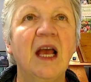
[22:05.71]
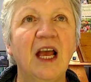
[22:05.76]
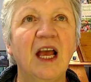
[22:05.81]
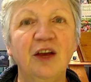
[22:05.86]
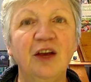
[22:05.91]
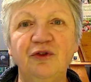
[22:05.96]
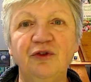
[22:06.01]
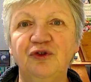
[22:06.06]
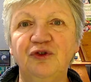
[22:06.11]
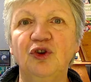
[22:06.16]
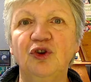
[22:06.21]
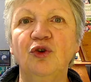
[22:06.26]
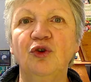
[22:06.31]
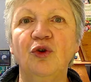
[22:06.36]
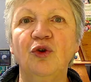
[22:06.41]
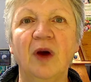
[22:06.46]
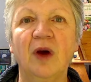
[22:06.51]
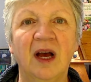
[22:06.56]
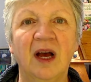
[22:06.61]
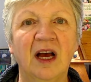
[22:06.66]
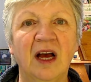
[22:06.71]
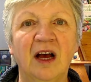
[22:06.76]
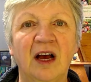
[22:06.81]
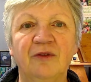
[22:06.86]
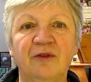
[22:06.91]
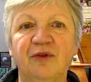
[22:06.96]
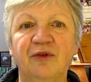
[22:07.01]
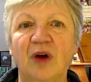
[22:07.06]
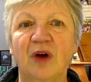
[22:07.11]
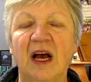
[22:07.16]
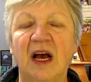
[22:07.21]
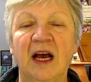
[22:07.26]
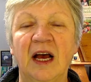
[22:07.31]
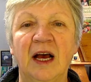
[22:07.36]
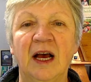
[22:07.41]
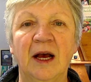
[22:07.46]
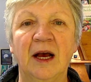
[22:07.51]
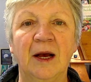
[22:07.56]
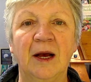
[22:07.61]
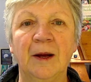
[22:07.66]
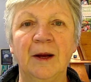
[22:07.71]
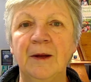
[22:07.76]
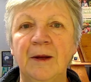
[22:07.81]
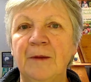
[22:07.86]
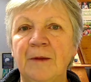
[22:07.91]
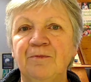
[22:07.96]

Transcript: If you have an